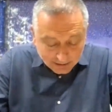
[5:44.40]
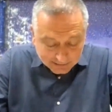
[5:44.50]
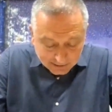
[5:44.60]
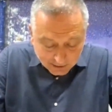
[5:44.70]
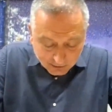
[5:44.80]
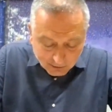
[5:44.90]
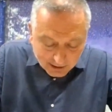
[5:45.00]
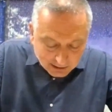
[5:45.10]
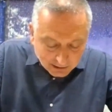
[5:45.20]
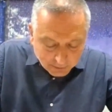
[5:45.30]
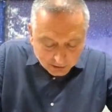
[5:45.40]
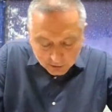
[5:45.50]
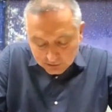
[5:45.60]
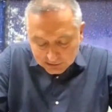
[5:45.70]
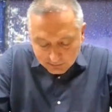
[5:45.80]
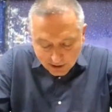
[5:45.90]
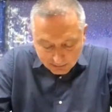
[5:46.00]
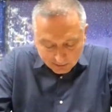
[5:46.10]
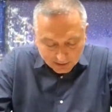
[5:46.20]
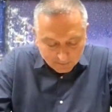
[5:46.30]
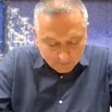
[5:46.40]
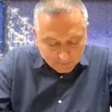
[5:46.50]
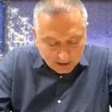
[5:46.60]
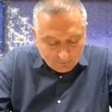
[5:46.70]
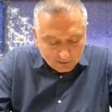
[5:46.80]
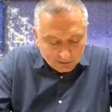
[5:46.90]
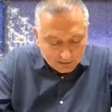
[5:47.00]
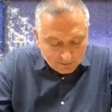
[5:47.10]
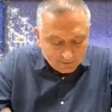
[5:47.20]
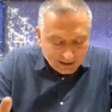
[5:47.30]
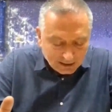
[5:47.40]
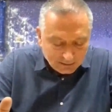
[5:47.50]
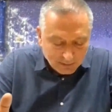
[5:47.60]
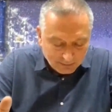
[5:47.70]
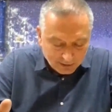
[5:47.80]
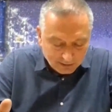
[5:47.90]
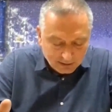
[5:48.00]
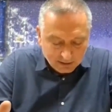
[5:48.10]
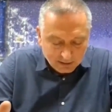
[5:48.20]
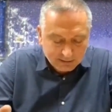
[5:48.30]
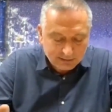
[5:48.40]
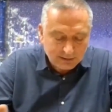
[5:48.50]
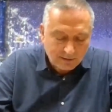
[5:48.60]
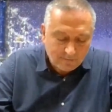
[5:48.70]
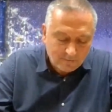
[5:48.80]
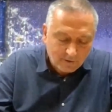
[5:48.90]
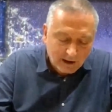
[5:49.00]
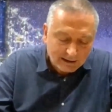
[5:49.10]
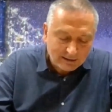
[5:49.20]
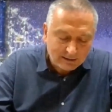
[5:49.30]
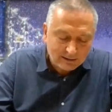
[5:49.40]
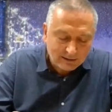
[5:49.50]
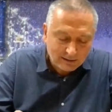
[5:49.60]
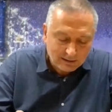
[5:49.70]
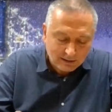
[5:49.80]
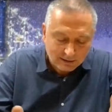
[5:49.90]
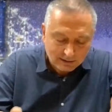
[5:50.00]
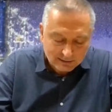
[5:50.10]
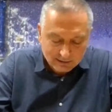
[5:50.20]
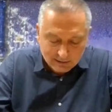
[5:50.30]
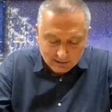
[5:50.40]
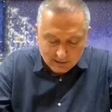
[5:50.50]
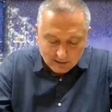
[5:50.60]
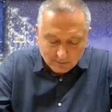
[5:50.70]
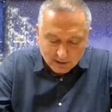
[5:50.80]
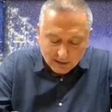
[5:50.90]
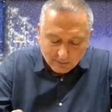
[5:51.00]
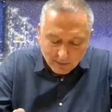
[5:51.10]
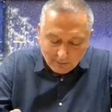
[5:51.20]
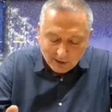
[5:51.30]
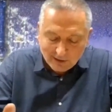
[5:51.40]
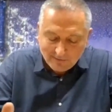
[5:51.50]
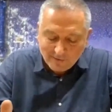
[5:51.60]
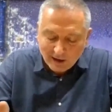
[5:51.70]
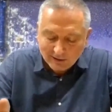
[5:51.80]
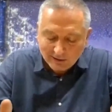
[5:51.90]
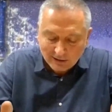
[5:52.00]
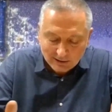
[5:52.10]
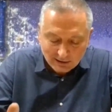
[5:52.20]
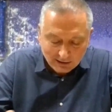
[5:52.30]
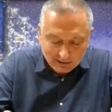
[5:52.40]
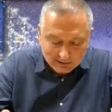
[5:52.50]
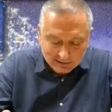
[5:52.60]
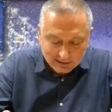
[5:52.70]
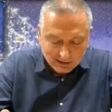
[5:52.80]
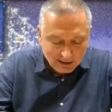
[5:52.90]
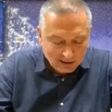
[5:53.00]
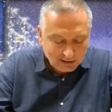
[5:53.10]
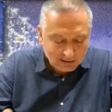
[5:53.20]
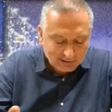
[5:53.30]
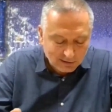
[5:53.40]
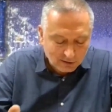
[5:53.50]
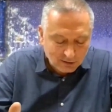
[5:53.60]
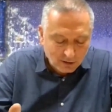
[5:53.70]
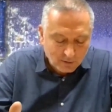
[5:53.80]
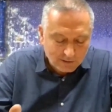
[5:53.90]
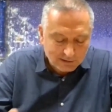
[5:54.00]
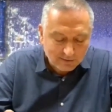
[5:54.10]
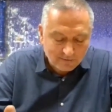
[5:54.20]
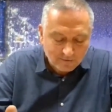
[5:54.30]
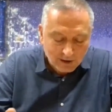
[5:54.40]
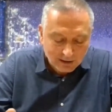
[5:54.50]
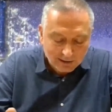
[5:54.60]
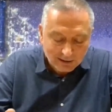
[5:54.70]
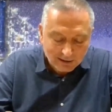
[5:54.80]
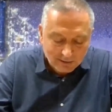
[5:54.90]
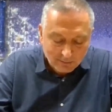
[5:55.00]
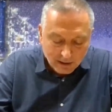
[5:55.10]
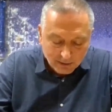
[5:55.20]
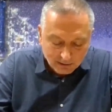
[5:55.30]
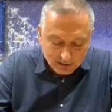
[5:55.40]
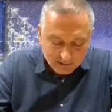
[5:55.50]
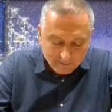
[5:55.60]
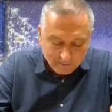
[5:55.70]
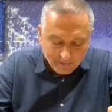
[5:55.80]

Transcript: Yes, writing produces memory, even if that memory is a frightening thing. But the memory of frightening things is not always a frightening memory.